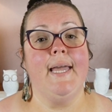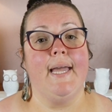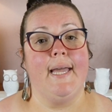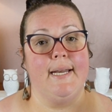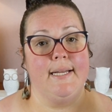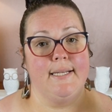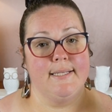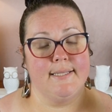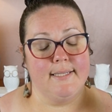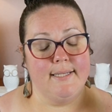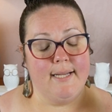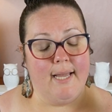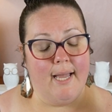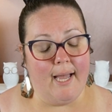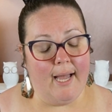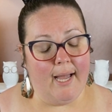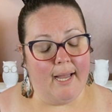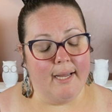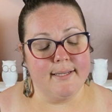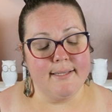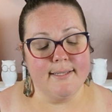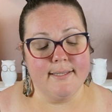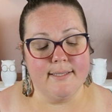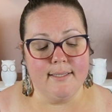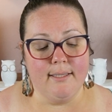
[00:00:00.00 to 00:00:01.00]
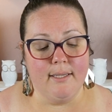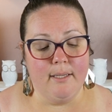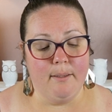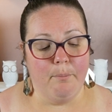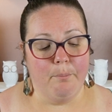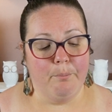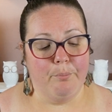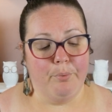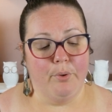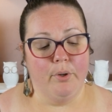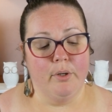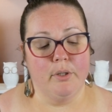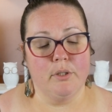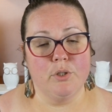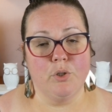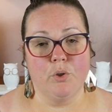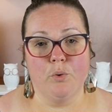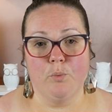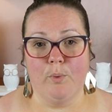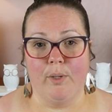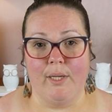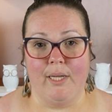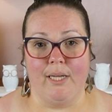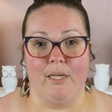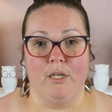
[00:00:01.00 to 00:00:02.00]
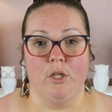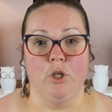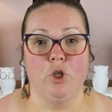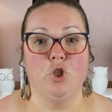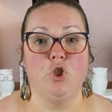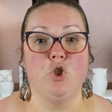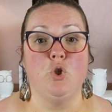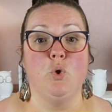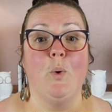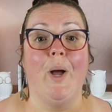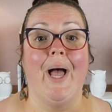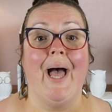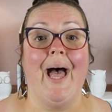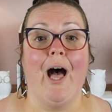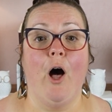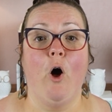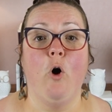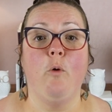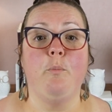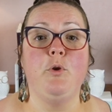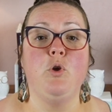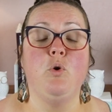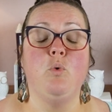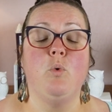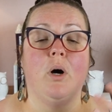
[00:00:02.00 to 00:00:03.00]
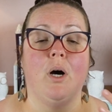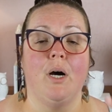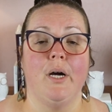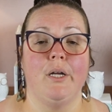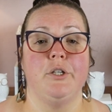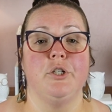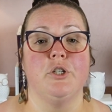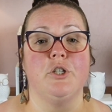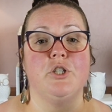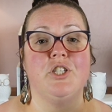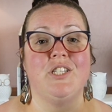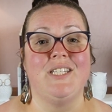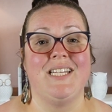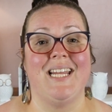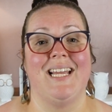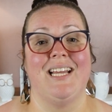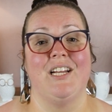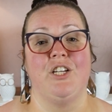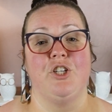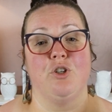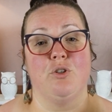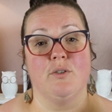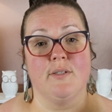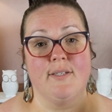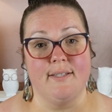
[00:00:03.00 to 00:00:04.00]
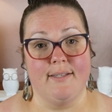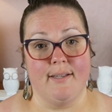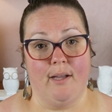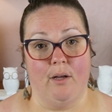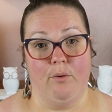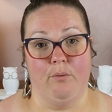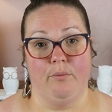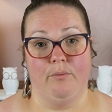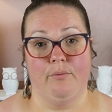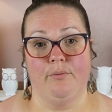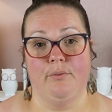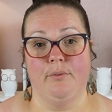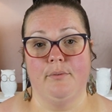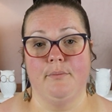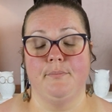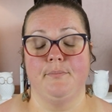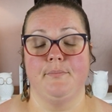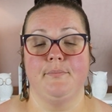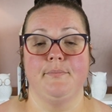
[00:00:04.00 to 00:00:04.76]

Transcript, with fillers: It is an excellent book to read to help you understand yourself.